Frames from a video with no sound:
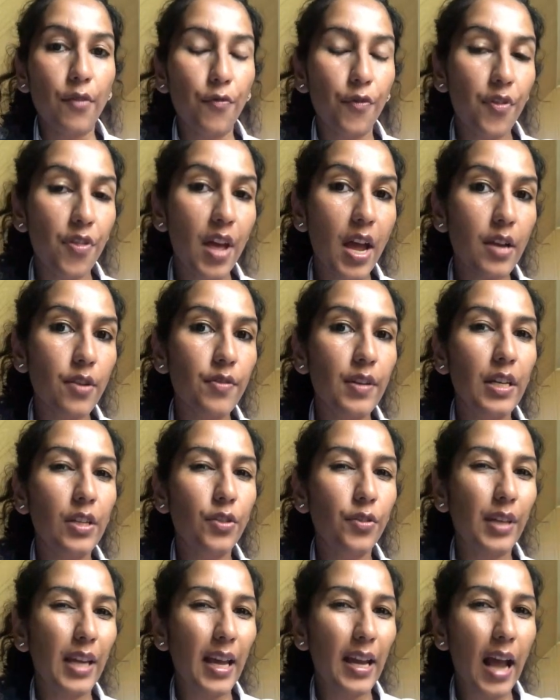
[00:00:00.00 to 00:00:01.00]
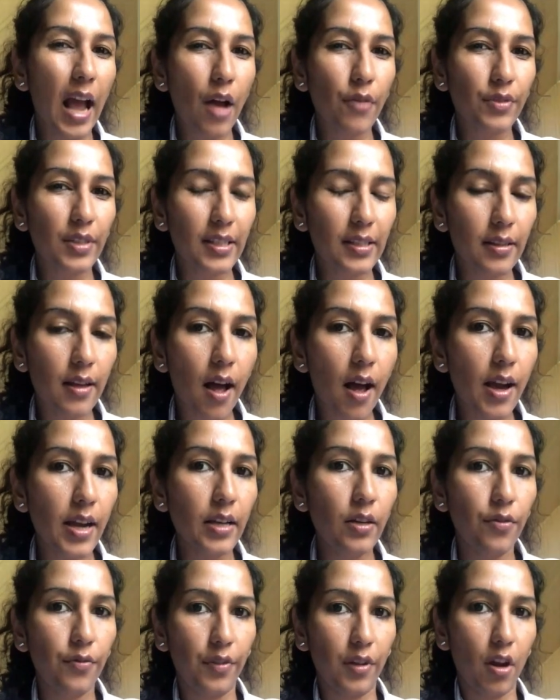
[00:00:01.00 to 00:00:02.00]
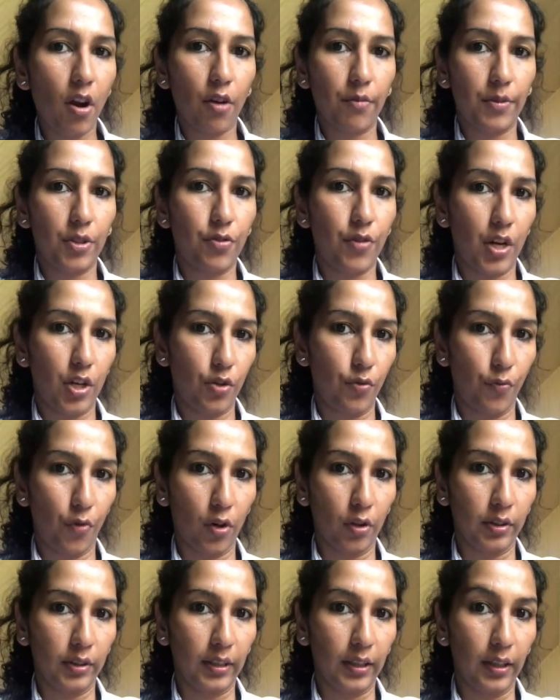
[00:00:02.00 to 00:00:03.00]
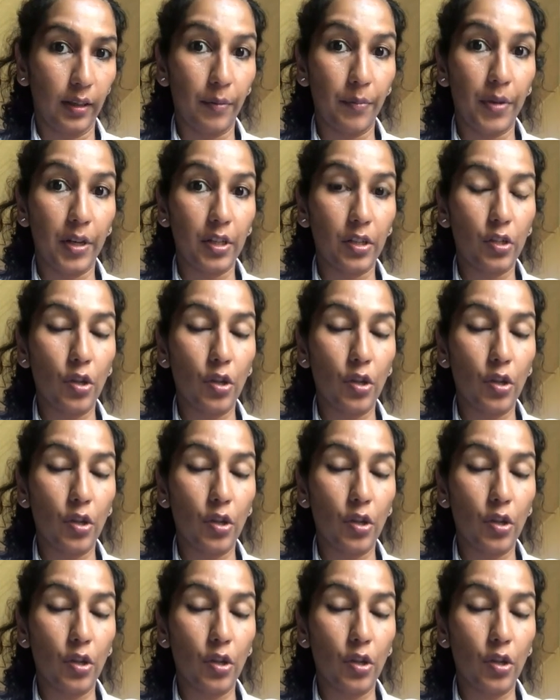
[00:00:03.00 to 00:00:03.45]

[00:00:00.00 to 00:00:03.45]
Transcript: And for that, you need to get outside of the arbitration world a little bit.